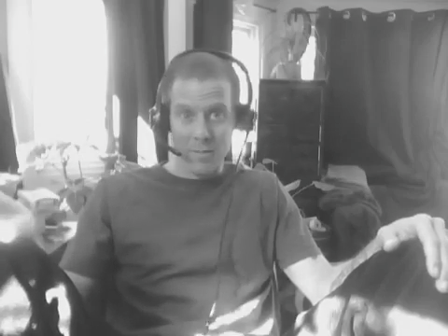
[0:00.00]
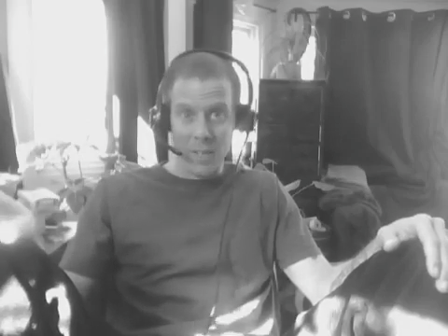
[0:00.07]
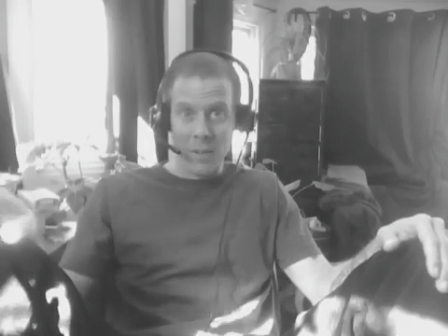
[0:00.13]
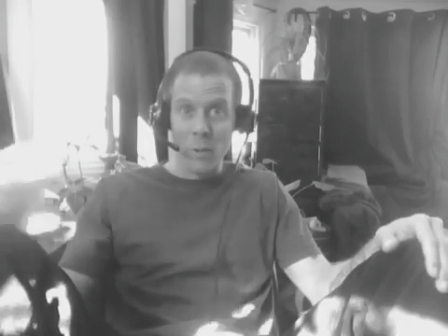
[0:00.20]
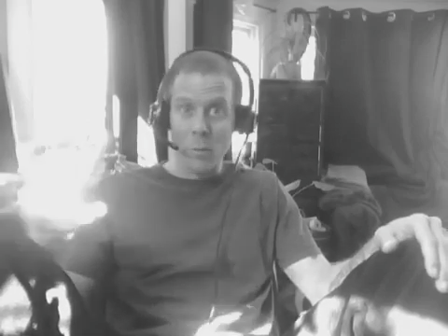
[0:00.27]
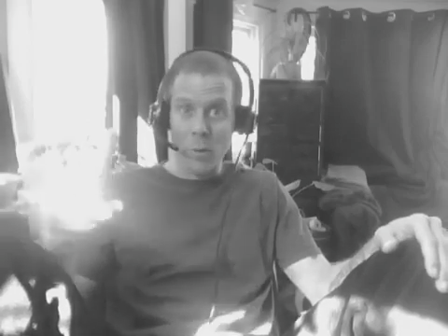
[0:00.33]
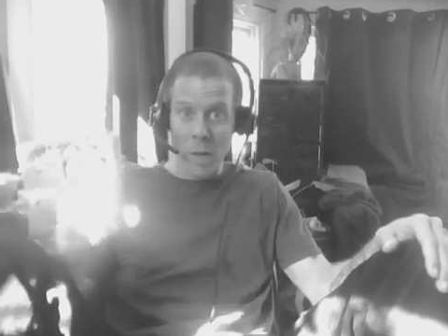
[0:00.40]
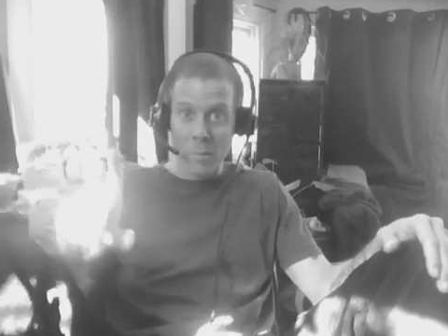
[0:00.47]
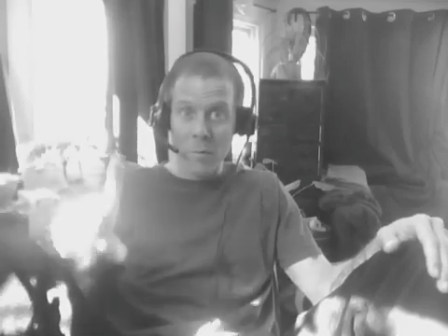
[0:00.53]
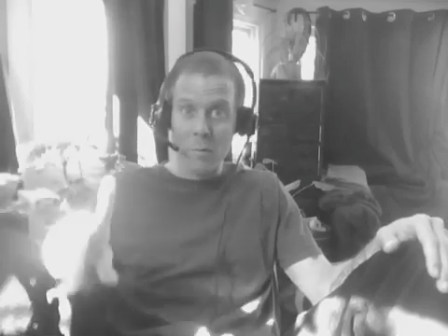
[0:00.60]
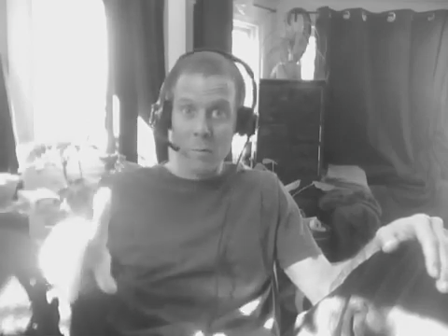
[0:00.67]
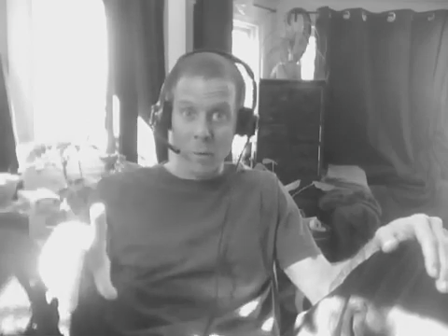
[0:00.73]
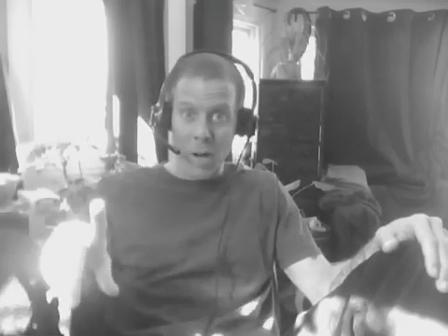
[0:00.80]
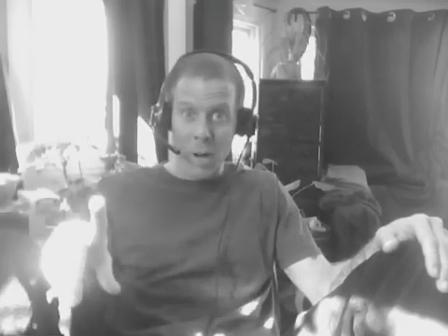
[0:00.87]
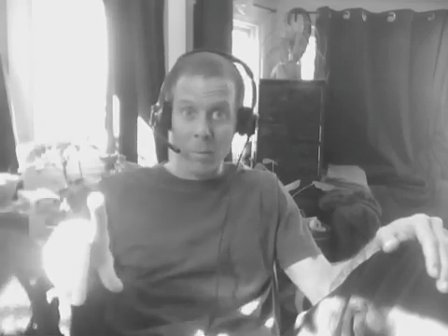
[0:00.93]
In the realm
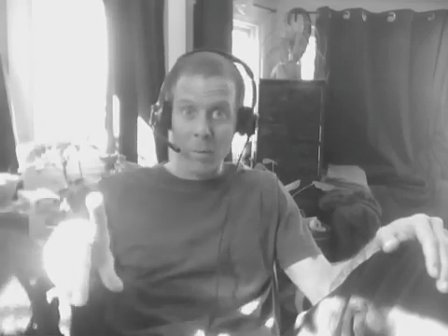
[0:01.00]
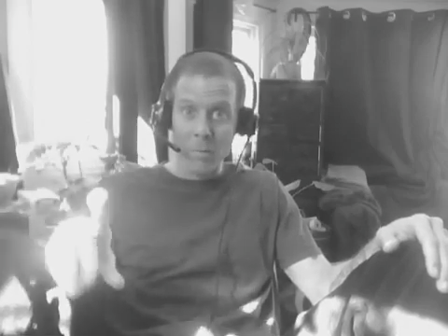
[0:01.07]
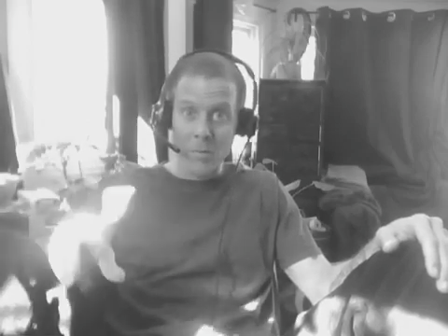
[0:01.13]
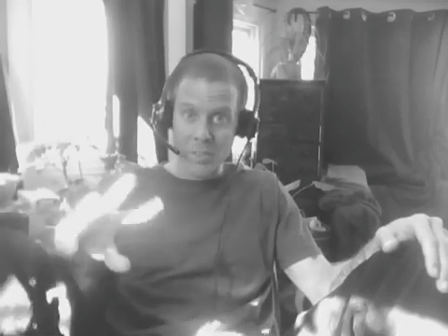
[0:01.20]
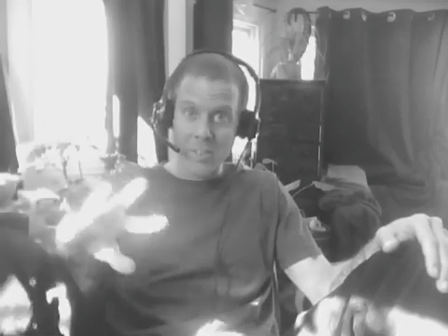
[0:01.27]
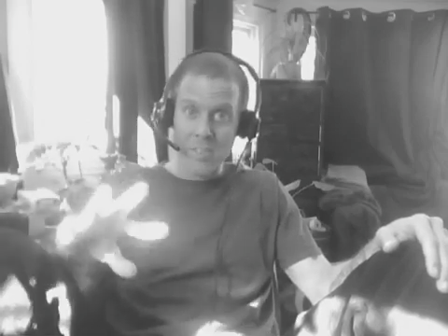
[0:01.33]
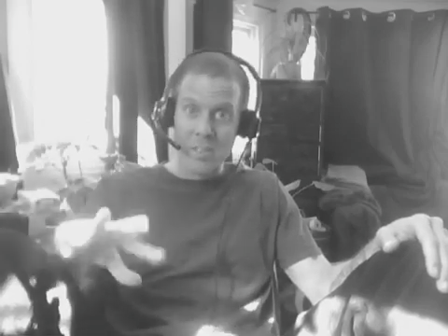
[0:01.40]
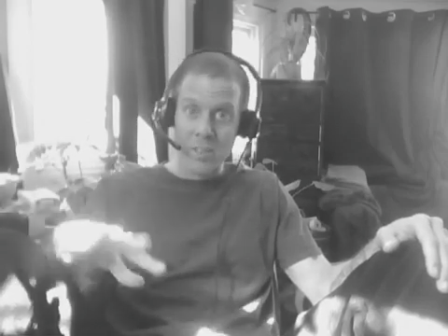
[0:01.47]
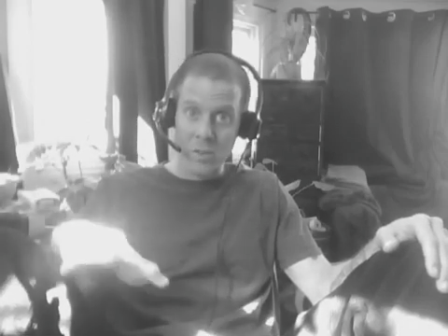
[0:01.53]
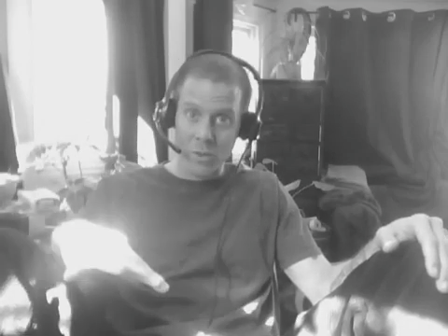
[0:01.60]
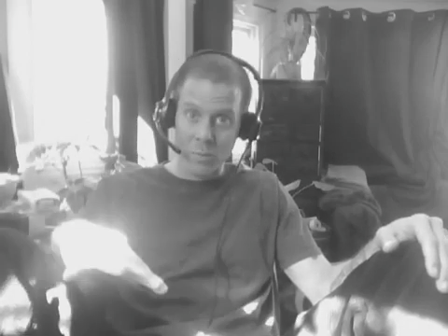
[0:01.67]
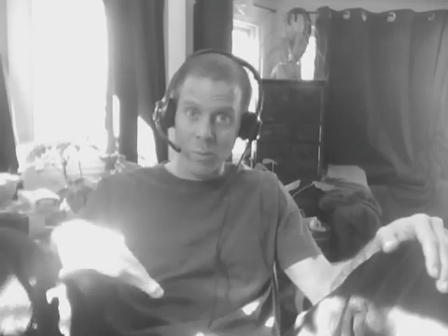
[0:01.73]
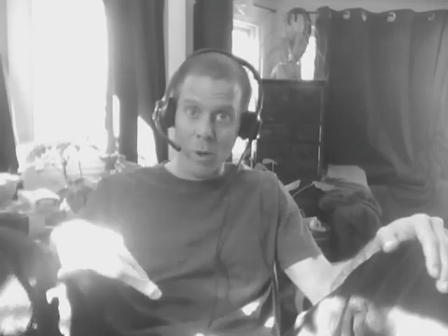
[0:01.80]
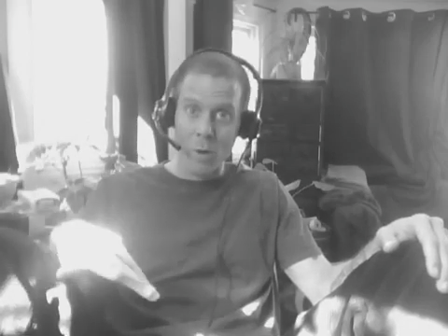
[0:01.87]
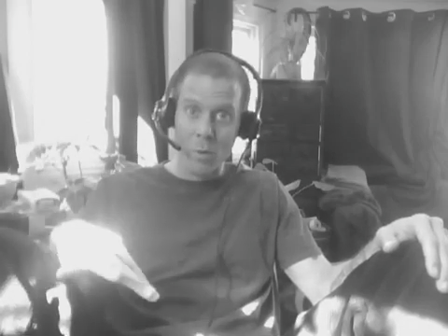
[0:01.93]
of problems, this is a
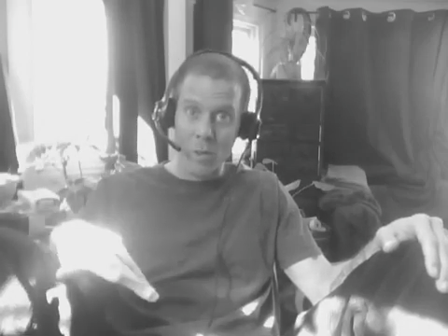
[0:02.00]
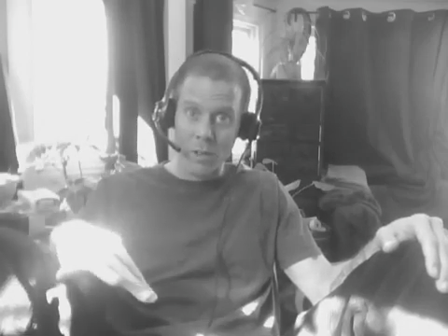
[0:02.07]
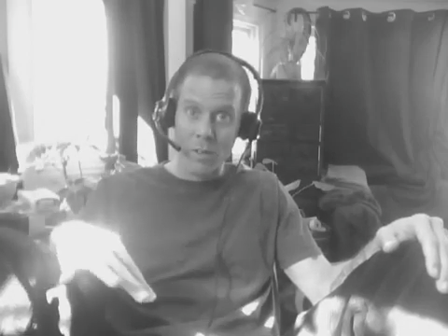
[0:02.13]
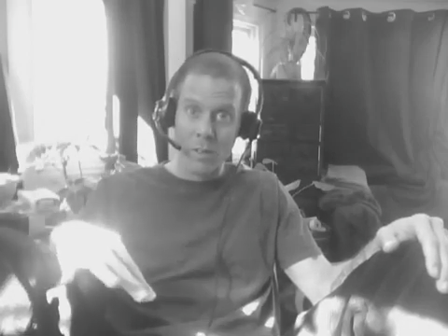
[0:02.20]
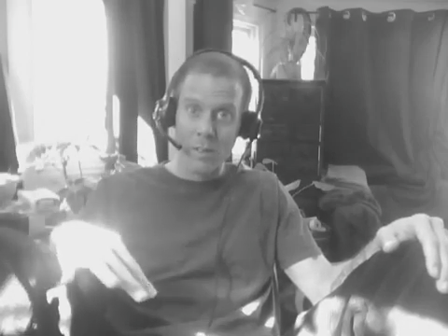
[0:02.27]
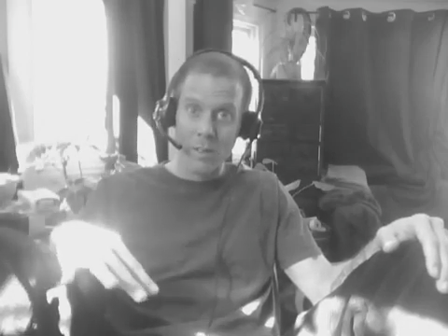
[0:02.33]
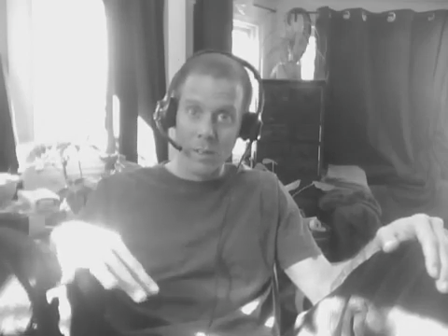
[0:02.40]
small one.